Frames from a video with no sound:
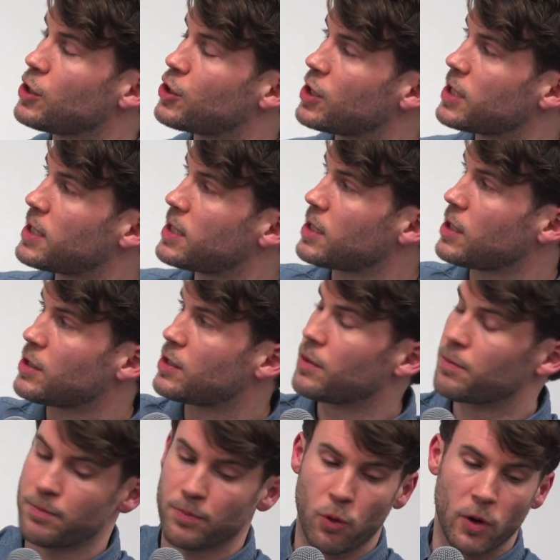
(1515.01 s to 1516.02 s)
Just
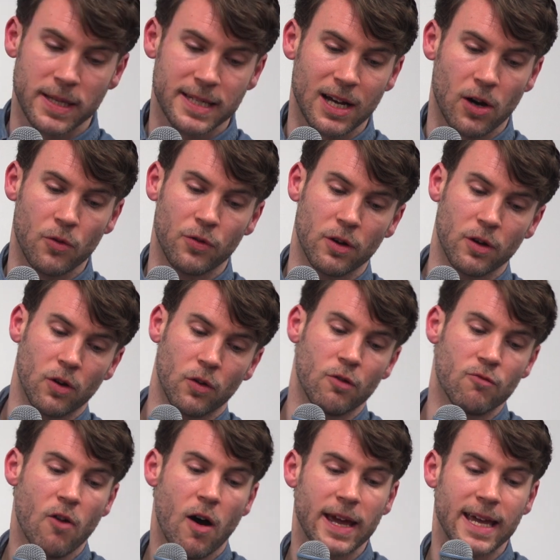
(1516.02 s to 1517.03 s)
to point out on
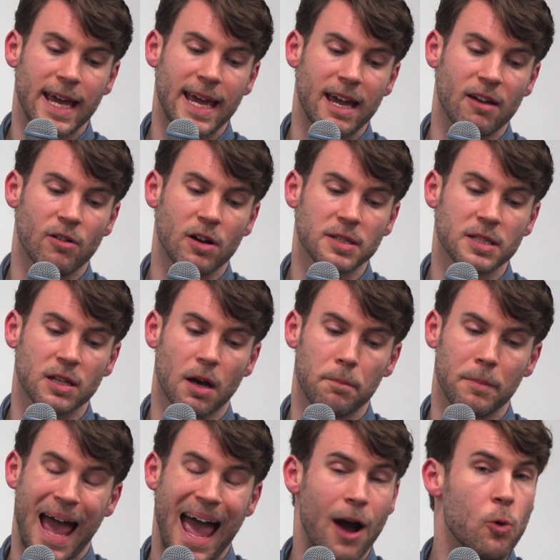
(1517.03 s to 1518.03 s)
the right here are
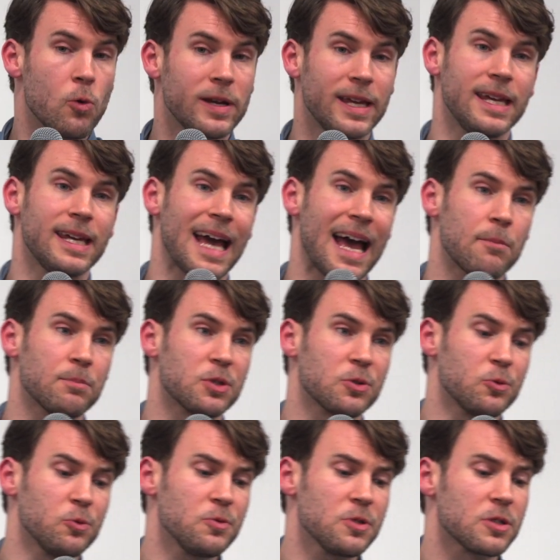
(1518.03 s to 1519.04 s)
some algae
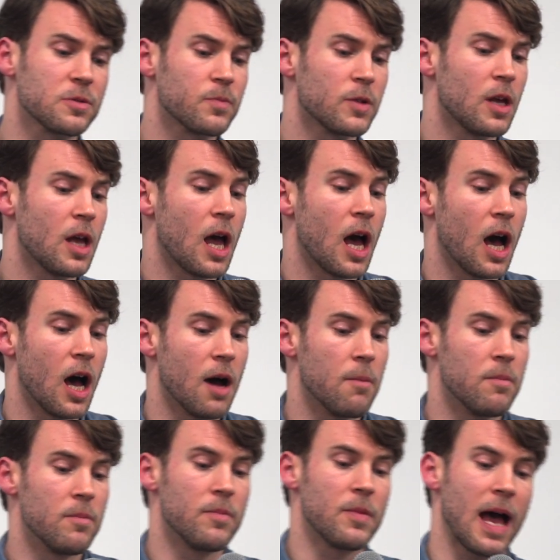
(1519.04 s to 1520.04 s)
capsules.
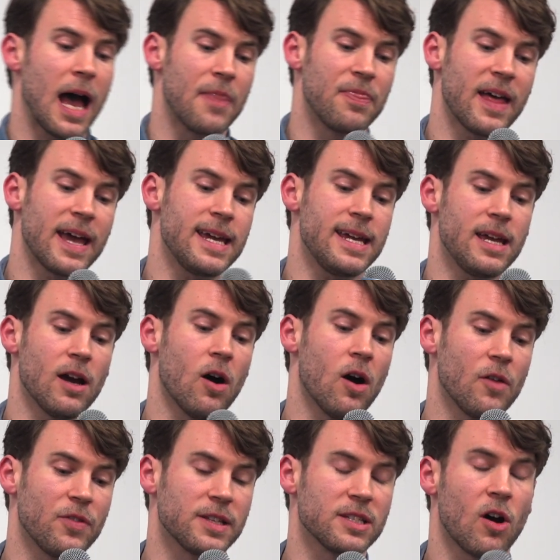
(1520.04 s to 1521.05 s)
And they
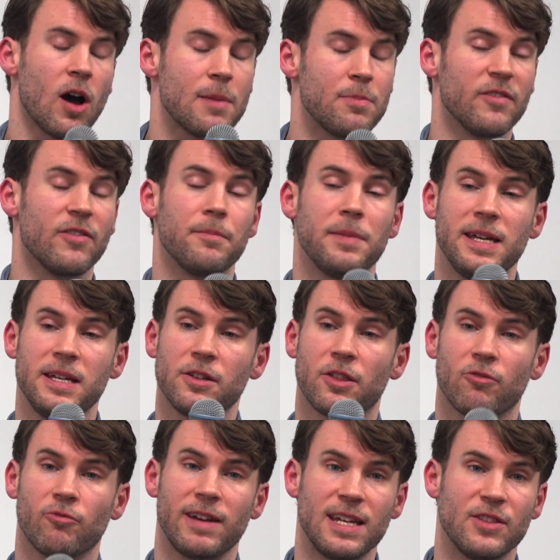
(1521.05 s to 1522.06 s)
are the type of
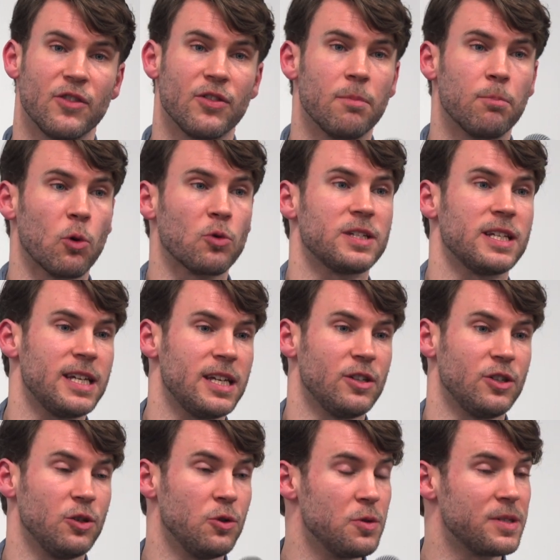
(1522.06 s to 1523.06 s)
omega-3 that the
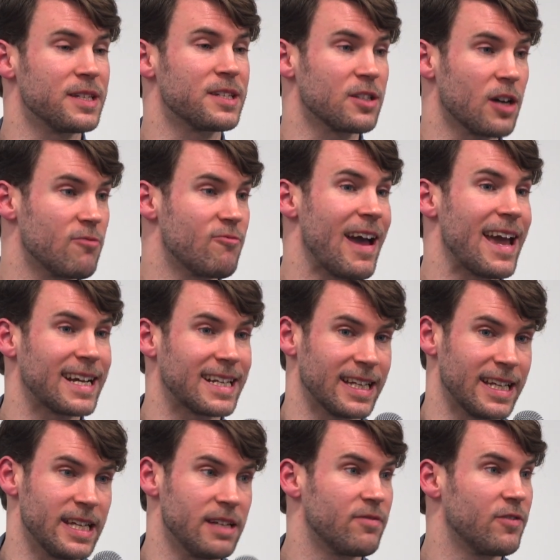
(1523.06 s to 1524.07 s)
body uses
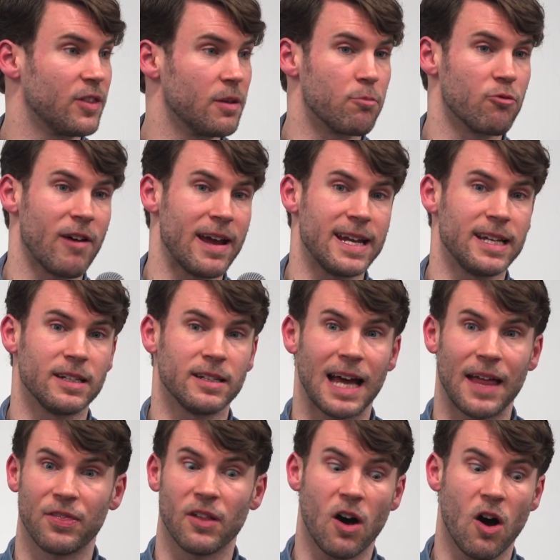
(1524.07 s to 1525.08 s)
directly for the brain
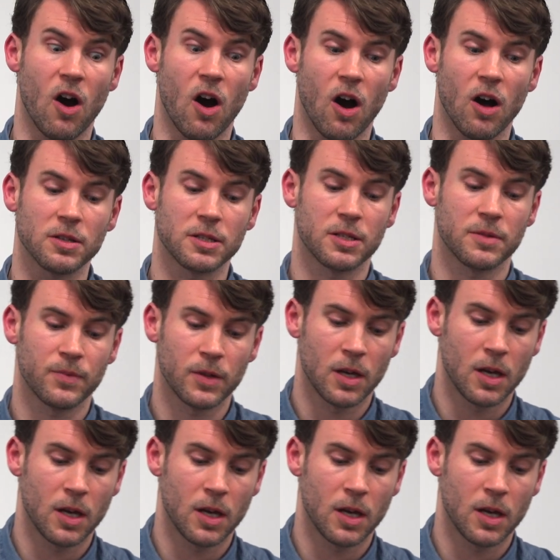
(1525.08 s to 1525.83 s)
and the heart.